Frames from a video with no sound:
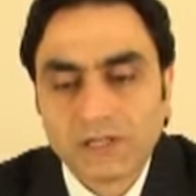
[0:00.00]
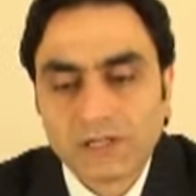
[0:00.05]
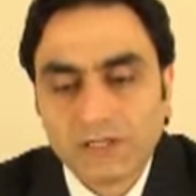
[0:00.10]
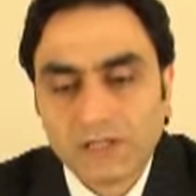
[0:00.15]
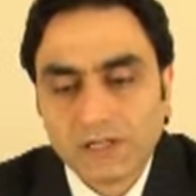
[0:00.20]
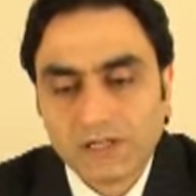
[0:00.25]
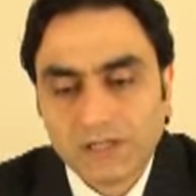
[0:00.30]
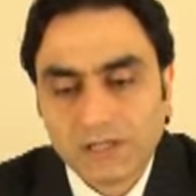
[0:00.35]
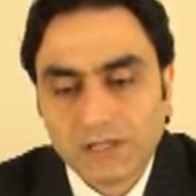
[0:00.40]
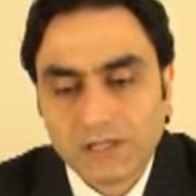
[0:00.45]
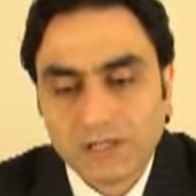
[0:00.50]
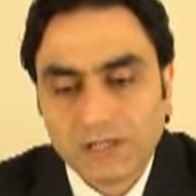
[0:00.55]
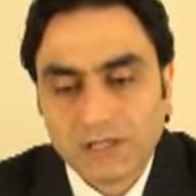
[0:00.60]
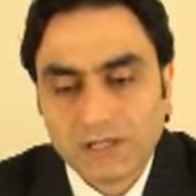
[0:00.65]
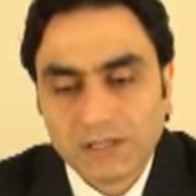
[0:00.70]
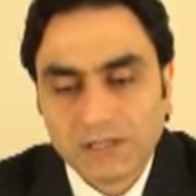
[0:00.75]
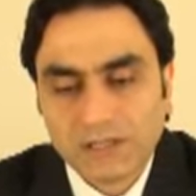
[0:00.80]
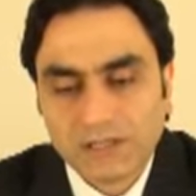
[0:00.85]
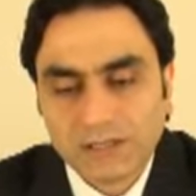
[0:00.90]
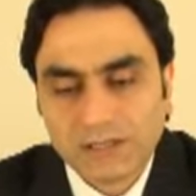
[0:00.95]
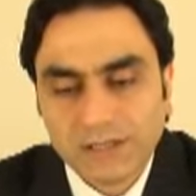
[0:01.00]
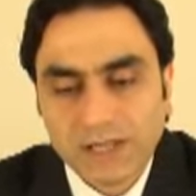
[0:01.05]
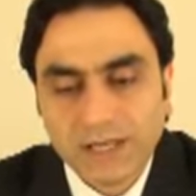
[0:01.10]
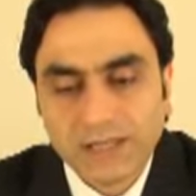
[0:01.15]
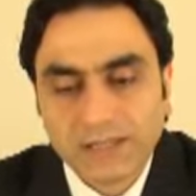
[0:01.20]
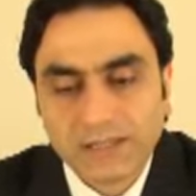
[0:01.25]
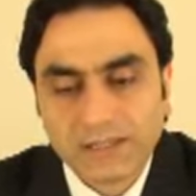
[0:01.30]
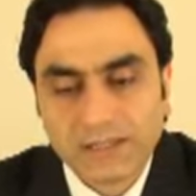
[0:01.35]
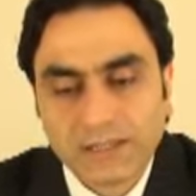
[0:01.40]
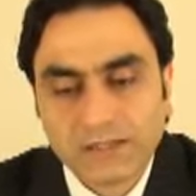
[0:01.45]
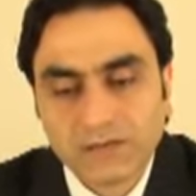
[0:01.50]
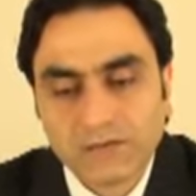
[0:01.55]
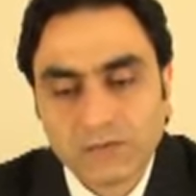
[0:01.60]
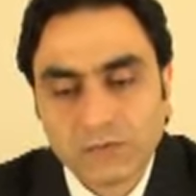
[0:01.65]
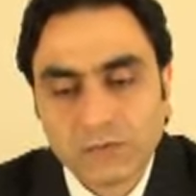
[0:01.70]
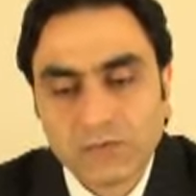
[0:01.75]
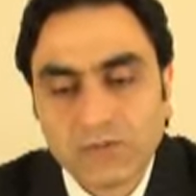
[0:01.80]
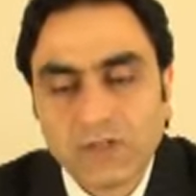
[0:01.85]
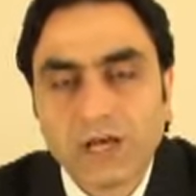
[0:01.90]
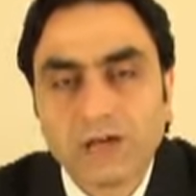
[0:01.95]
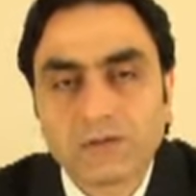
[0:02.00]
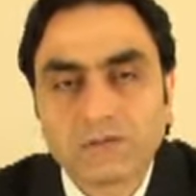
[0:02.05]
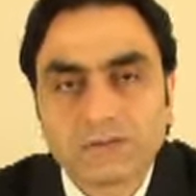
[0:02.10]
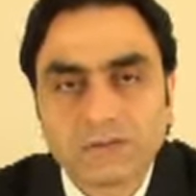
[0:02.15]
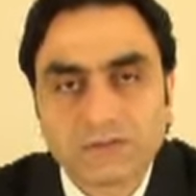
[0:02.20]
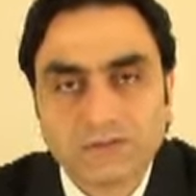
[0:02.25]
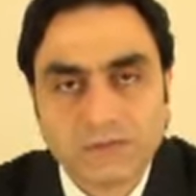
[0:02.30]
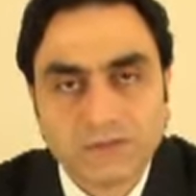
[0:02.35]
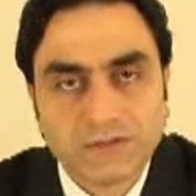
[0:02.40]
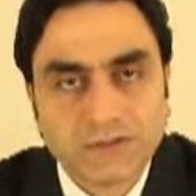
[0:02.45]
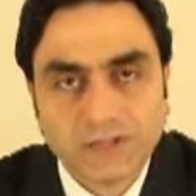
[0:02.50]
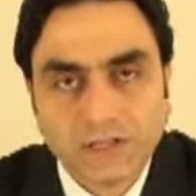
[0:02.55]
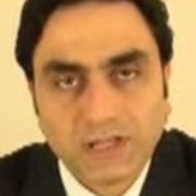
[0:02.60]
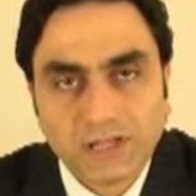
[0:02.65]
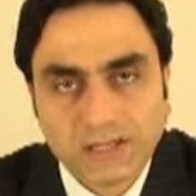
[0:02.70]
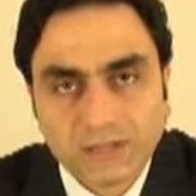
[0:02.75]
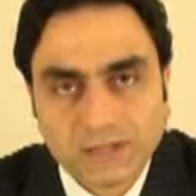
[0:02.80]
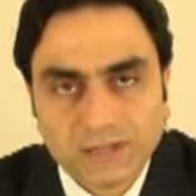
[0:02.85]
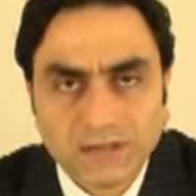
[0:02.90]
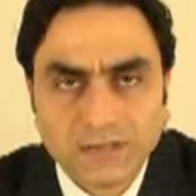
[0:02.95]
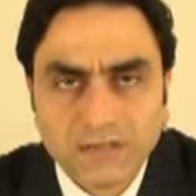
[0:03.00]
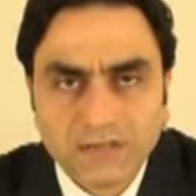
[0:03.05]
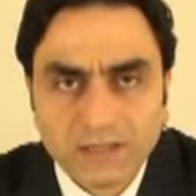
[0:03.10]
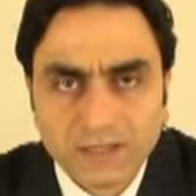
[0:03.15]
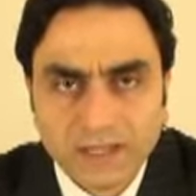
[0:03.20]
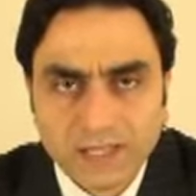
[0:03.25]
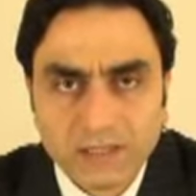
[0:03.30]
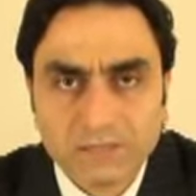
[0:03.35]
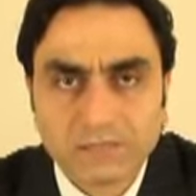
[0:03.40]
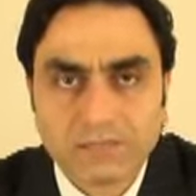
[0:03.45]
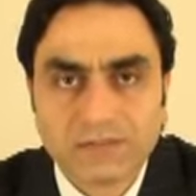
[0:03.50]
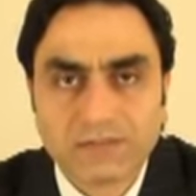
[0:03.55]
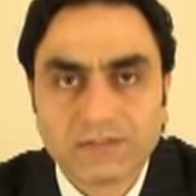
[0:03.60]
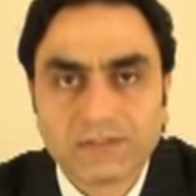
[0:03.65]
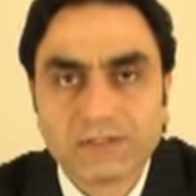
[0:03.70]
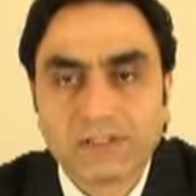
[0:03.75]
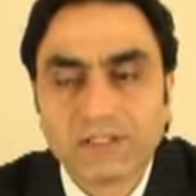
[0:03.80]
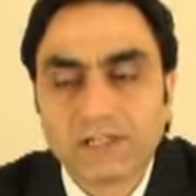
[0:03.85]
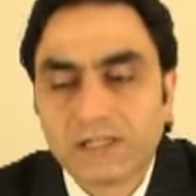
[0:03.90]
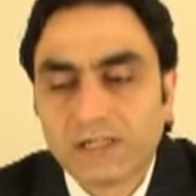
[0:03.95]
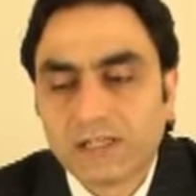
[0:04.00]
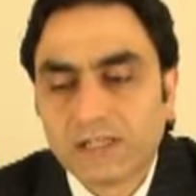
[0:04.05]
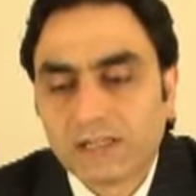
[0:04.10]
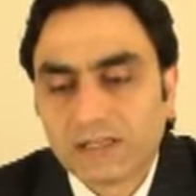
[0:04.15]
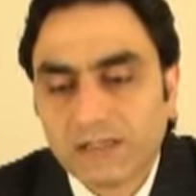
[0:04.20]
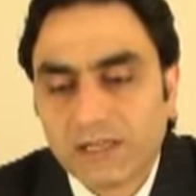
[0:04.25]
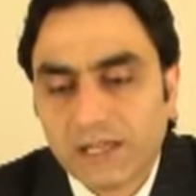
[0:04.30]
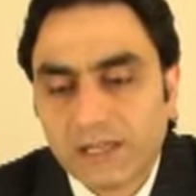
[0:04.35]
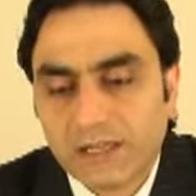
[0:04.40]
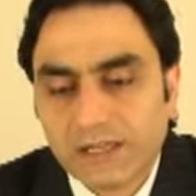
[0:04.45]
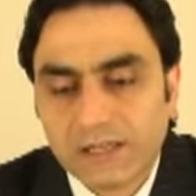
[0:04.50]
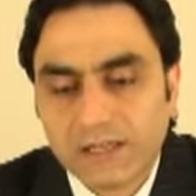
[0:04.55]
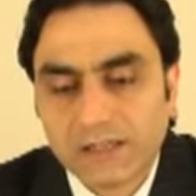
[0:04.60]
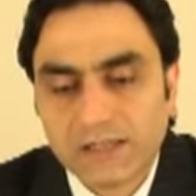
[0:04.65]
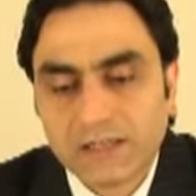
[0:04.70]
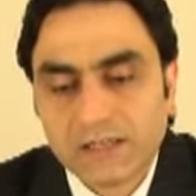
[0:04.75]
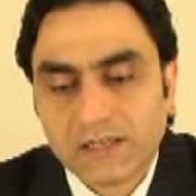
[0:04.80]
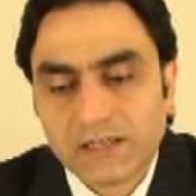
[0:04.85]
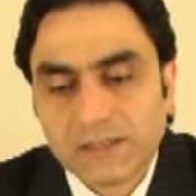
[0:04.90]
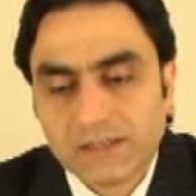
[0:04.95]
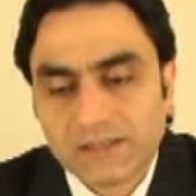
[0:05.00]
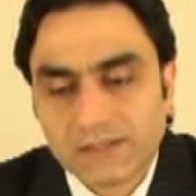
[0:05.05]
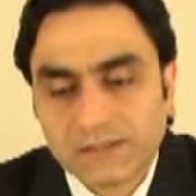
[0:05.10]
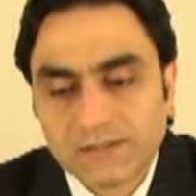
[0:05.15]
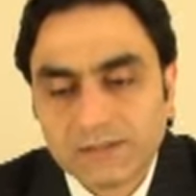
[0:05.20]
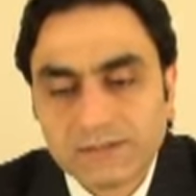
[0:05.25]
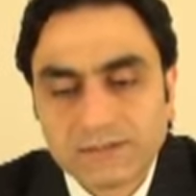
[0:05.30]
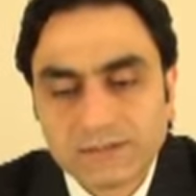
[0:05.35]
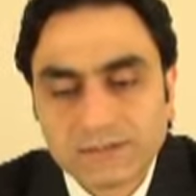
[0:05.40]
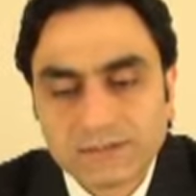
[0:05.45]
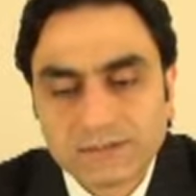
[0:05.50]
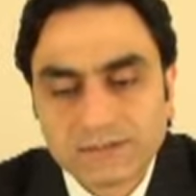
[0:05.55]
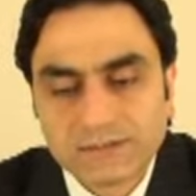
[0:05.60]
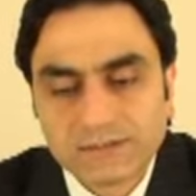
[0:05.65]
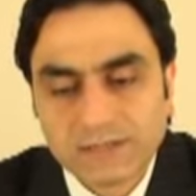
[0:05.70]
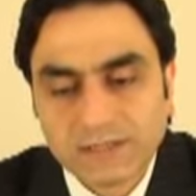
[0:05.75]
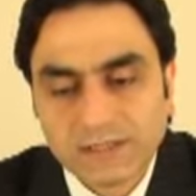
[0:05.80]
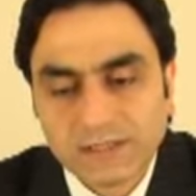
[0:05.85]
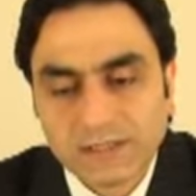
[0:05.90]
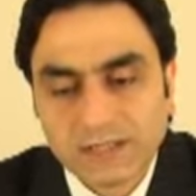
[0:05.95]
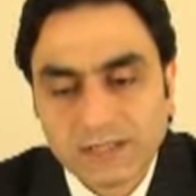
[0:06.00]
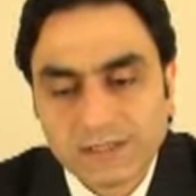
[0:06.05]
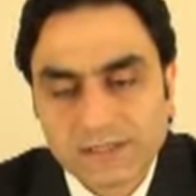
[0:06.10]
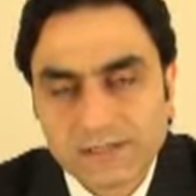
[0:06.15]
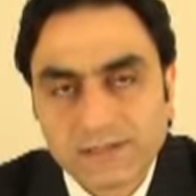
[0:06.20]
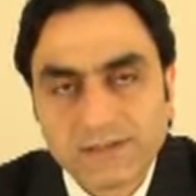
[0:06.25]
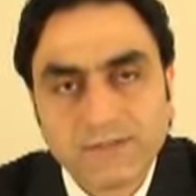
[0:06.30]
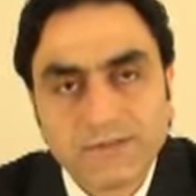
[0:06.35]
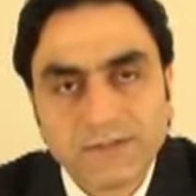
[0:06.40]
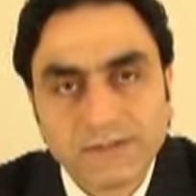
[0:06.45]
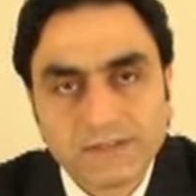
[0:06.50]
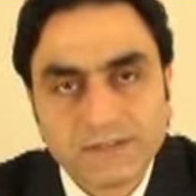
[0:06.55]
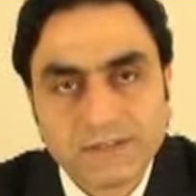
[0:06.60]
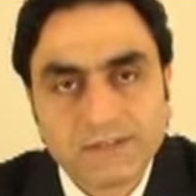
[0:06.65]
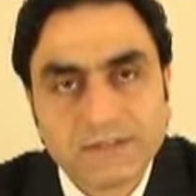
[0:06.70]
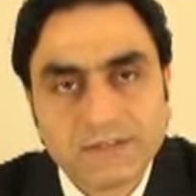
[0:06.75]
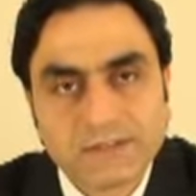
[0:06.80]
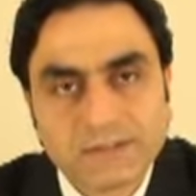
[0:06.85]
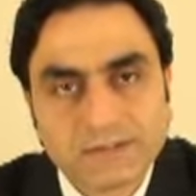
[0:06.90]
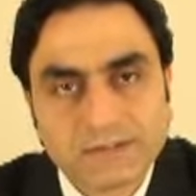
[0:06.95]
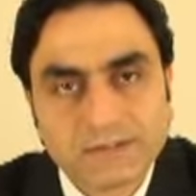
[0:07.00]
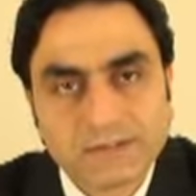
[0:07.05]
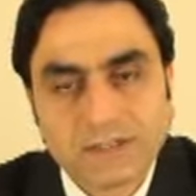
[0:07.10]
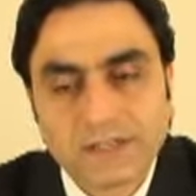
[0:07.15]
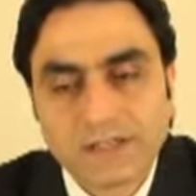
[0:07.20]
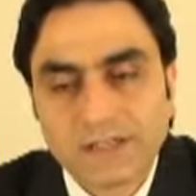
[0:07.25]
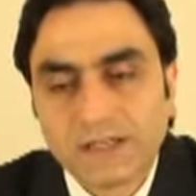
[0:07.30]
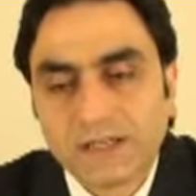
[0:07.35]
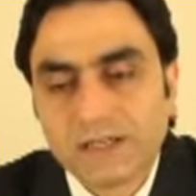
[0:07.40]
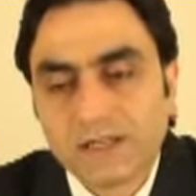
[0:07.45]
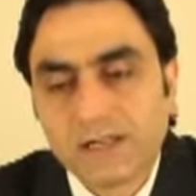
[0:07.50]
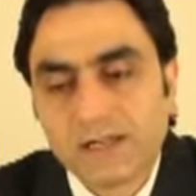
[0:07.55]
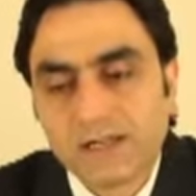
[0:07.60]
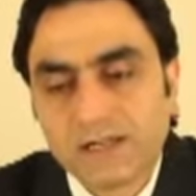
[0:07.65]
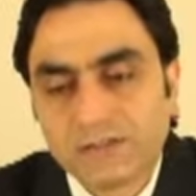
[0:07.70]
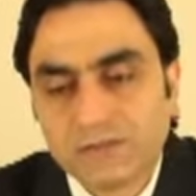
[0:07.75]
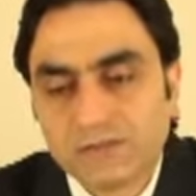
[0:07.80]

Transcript: uh, like without, with, like nothing happened, like He didn't, uh, as if He didn't uh,